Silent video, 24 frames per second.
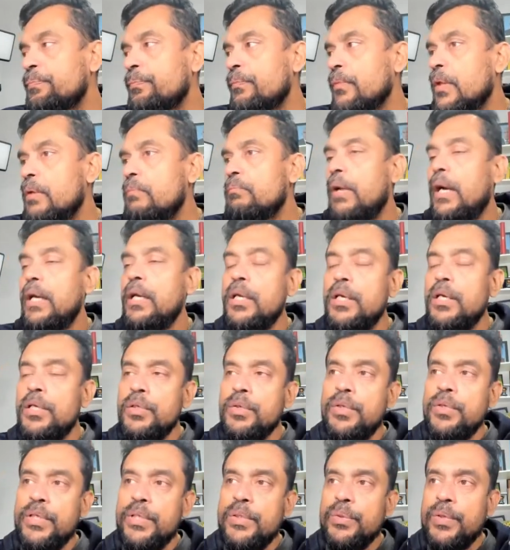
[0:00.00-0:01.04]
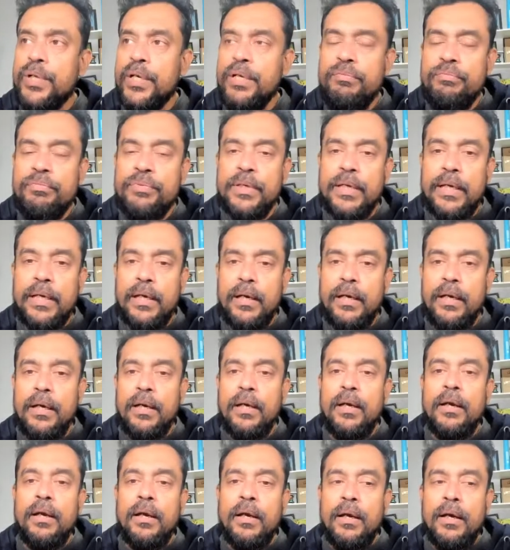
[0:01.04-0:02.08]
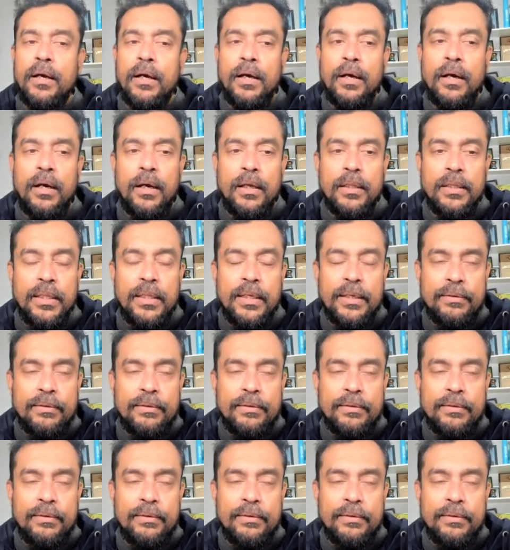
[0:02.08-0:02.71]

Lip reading: but you need to configure the